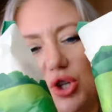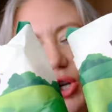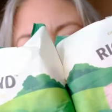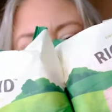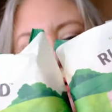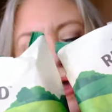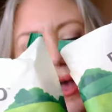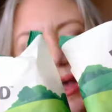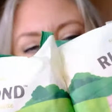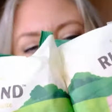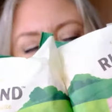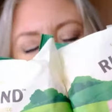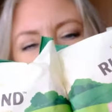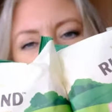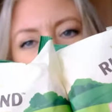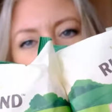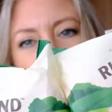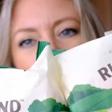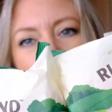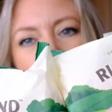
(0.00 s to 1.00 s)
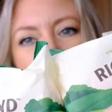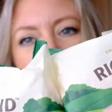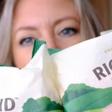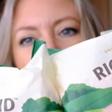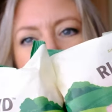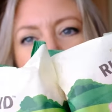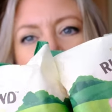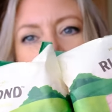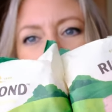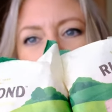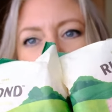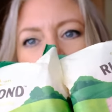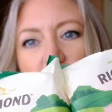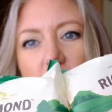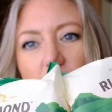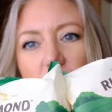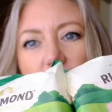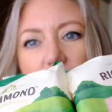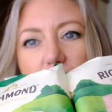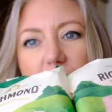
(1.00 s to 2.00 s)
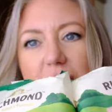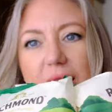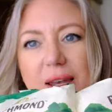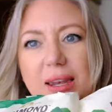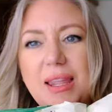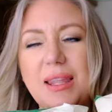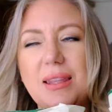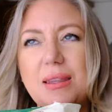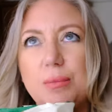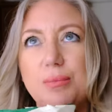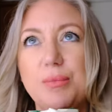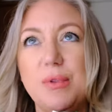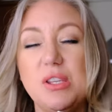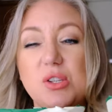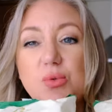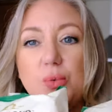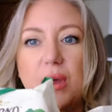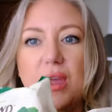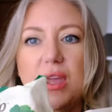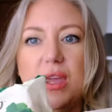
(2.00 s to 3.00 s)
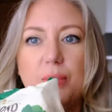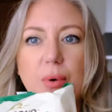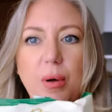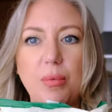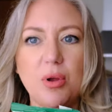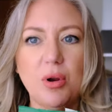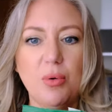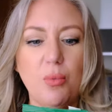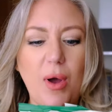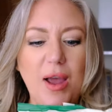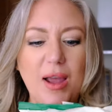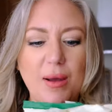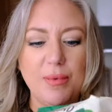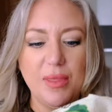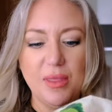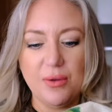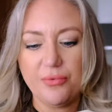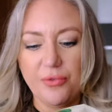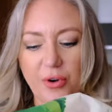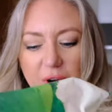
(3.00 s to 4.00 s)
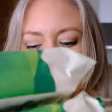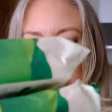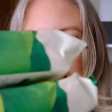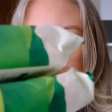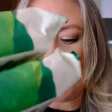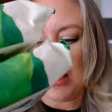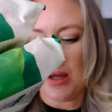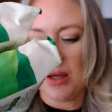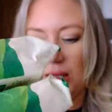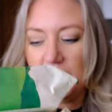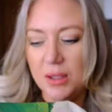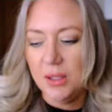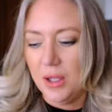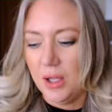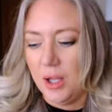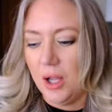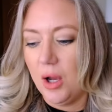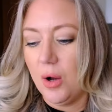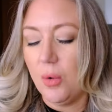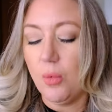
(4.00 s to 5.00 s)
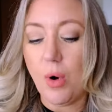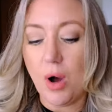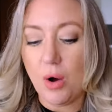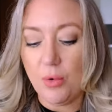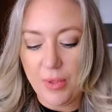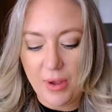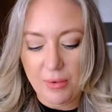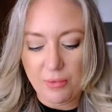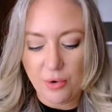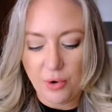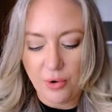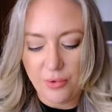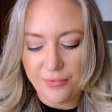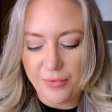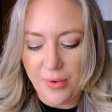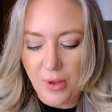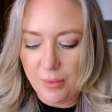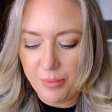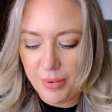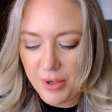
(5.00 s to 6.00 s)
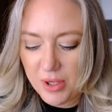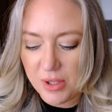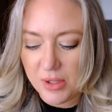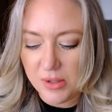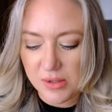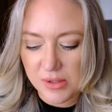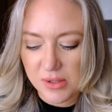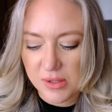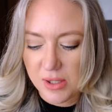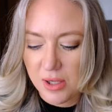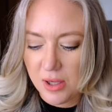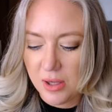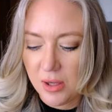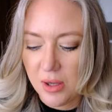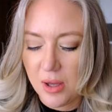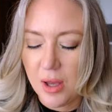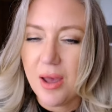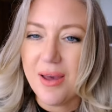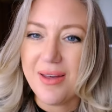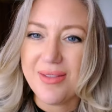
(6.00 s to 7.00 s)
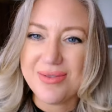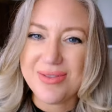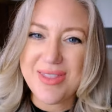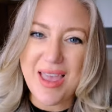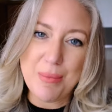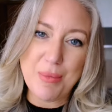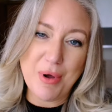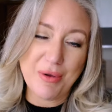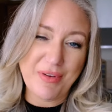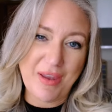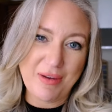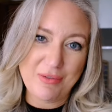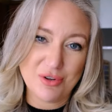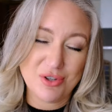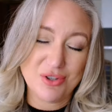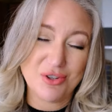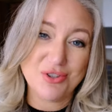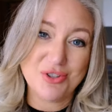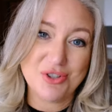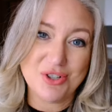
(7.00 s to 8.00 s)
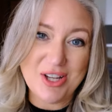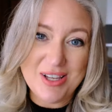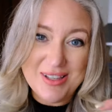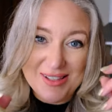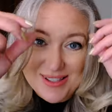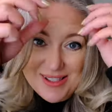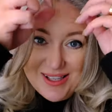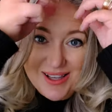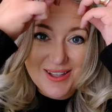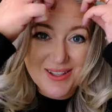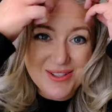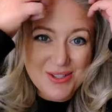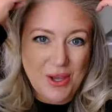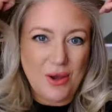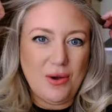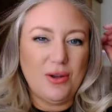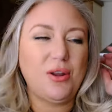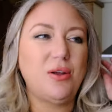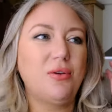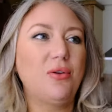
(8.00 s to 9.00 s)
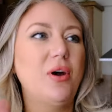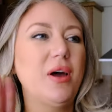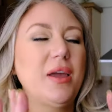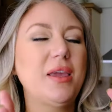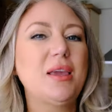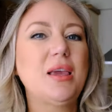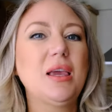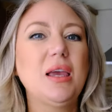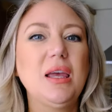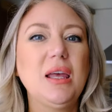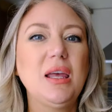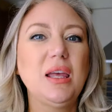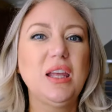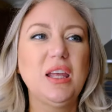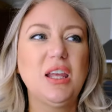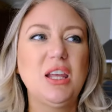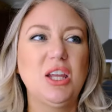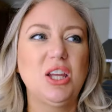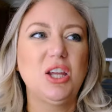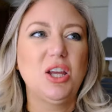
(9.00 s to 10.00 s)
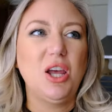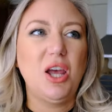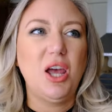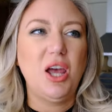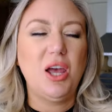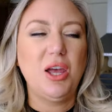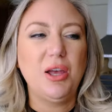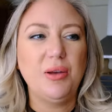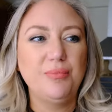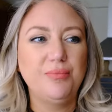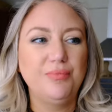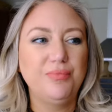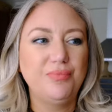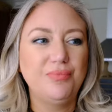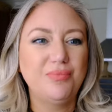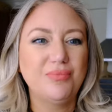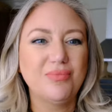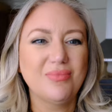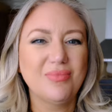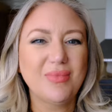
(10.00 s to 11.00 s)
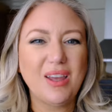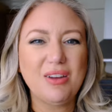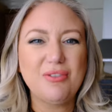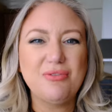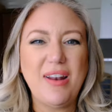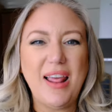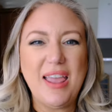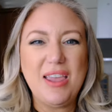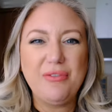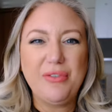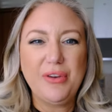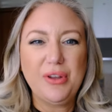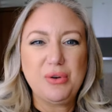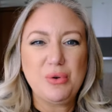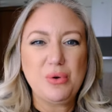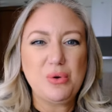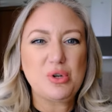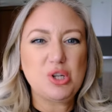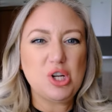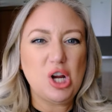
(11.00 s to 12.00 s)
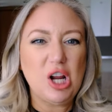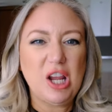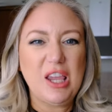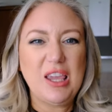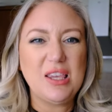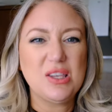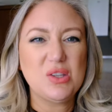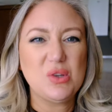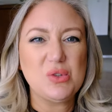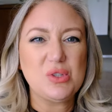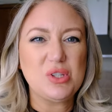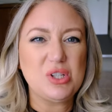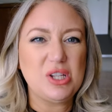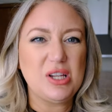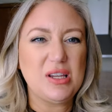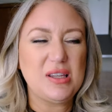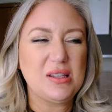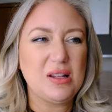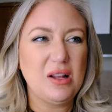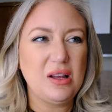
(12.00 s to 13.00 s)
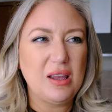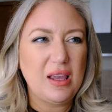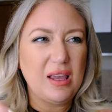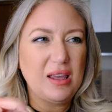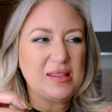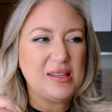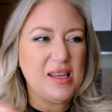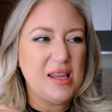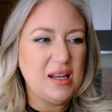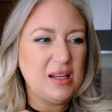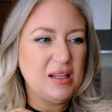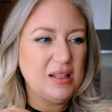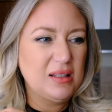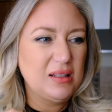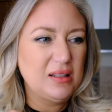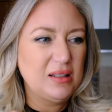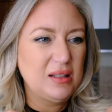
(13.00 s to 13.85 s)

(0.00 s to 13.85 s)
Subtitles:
two packs. I don't know that I'm going to need them this week, but I'm going to whack them in the freezer while they're on offer because they're my favourite sausages. So I don't like flavoured or chunky sausages, like as in